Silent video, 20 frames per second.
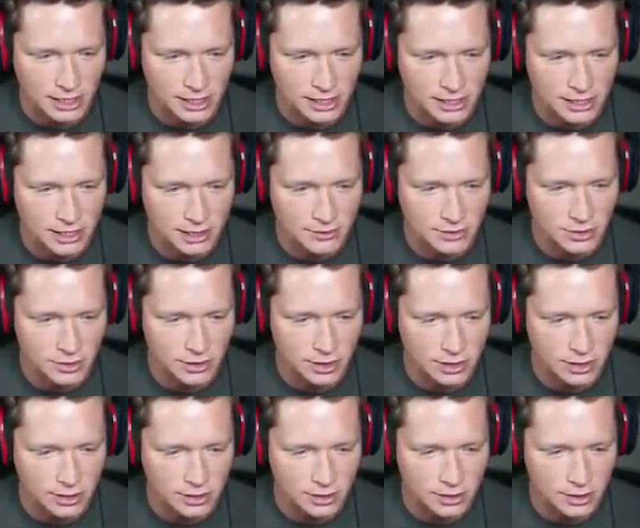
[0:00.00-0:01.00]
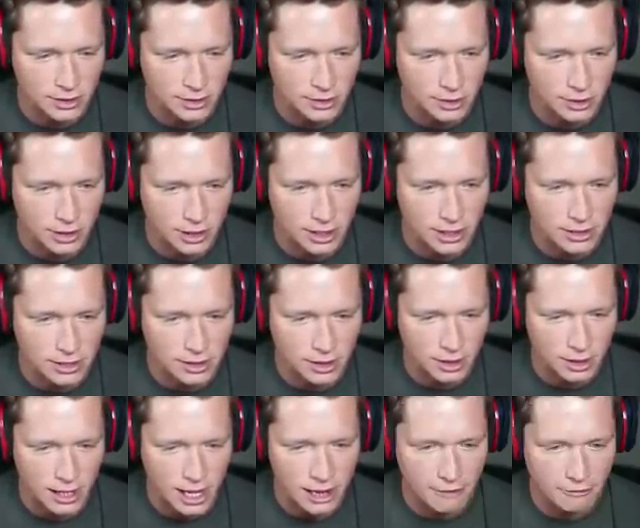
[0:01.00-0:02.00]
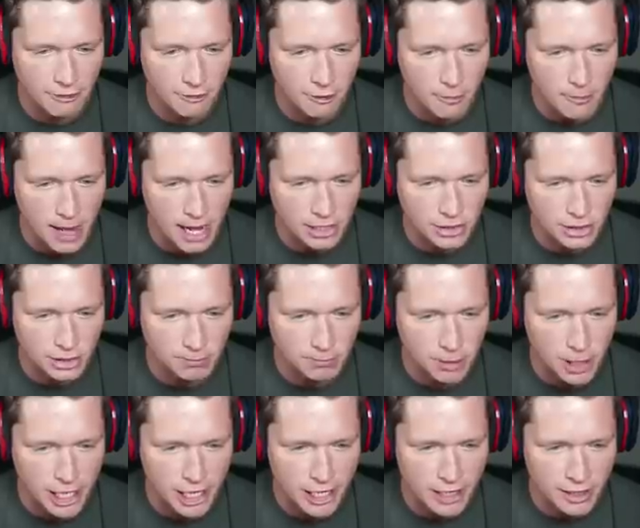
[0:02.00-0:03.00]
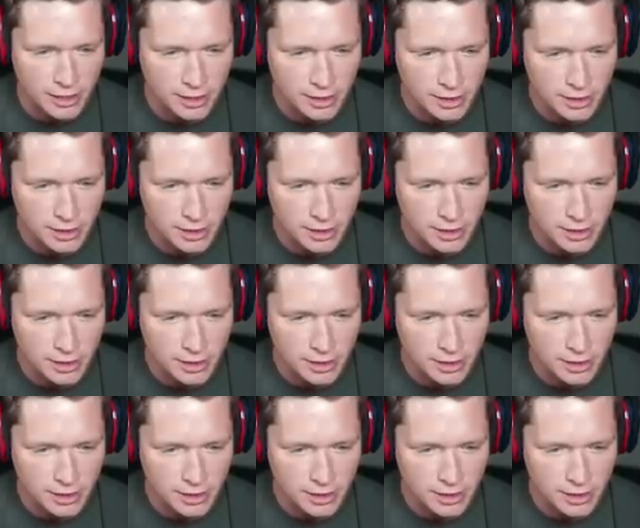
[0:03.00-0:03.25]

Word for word: He just gives you the look into the life of a Magic player